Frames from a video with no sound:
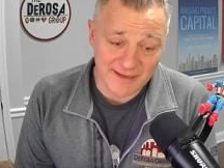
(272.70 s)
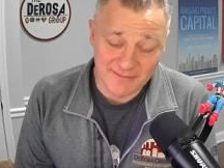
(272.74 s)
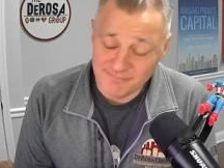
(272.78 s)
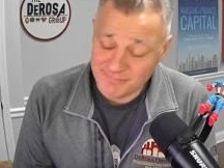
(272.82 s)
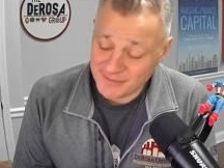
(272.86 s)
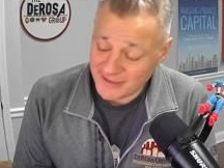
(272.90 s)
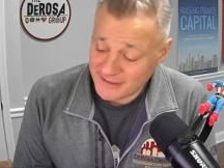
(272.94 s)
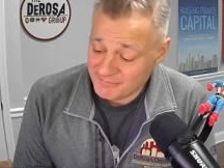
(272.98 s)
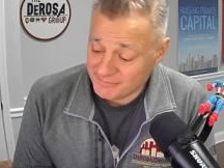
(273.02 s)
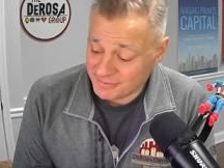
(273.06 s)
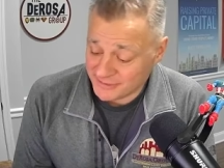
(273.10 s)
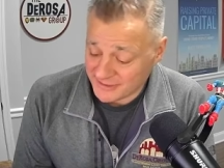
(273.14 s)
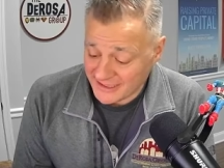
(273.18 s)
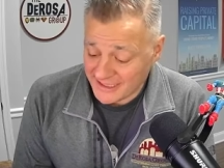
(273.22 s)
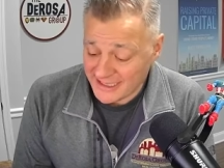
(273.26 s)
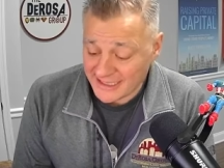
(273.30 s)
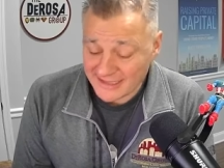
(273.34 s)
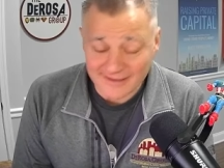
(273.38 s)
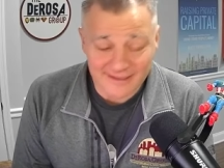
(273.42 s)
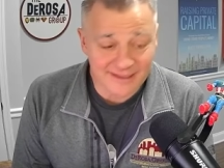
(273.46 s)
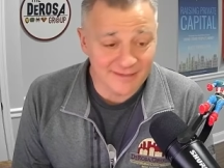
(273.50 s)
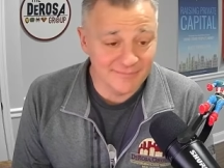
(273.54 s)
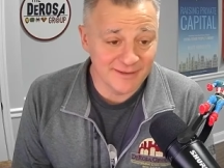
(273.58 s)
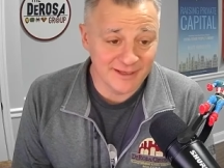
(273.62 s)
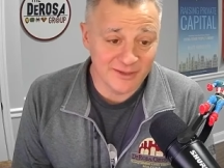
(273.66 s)
and, and playing
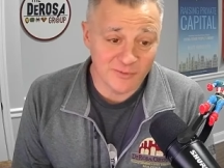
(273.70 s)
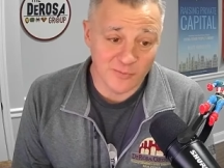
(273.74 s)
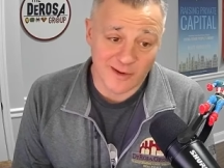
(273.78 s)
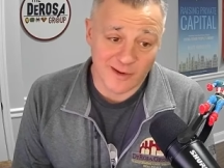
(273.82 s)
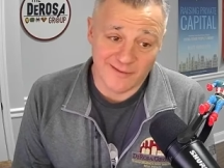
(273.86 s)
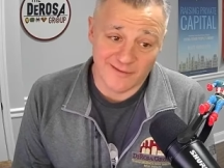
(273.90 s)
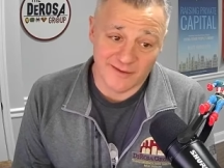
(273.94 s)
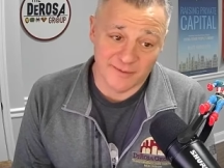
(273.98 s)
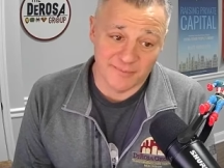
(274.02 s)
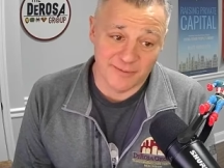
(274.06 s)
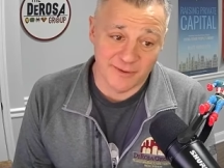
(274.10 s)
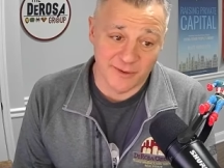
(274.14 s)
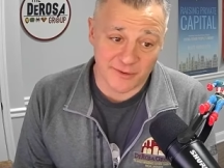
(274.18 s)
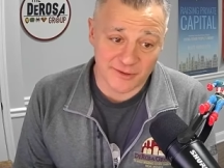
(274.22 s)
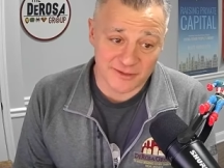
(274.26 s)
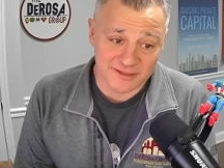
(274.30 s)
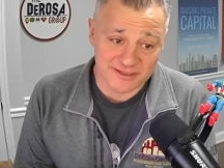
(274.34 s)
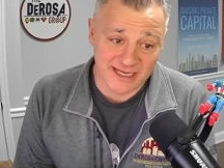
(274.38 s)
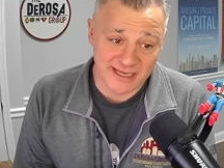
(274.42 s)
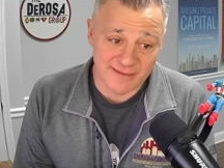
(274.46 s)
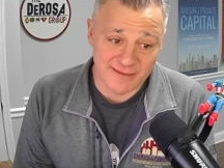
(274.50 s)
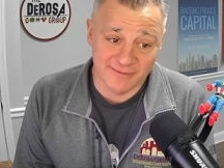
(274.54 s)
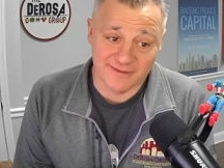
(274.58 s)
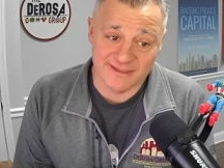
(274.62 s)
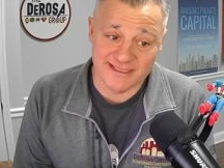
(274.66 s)
like a big whale at a poker
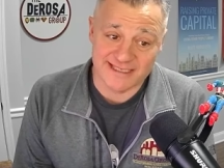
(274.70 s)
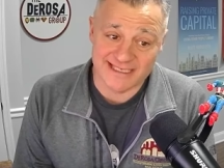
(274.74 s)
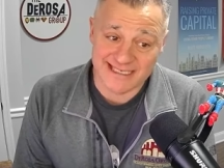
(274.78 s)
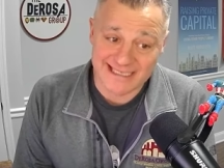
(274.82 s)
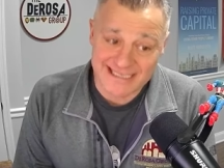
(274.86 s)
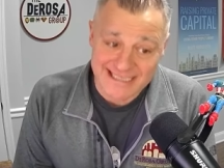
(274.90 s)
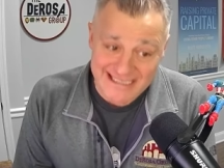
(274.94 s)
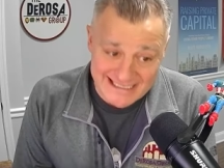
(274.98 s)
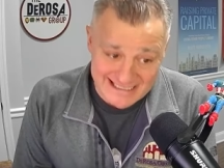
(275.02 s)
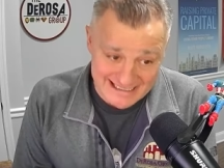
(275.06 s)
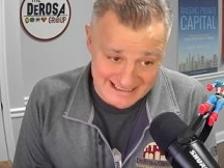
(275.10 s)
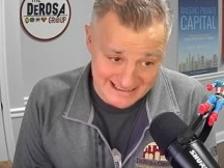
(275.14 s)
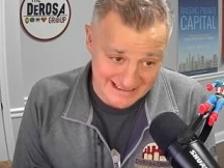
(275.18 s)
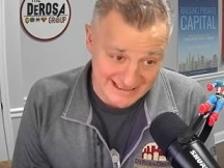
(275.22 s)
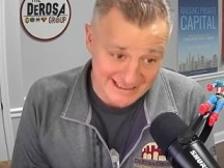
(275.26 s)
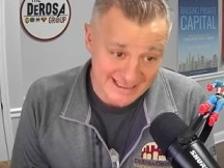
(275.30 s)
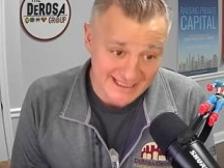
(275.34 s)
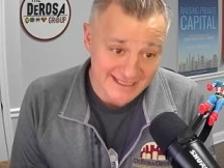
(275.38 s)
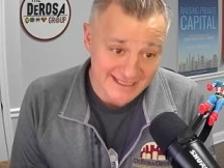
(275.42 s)
table is easy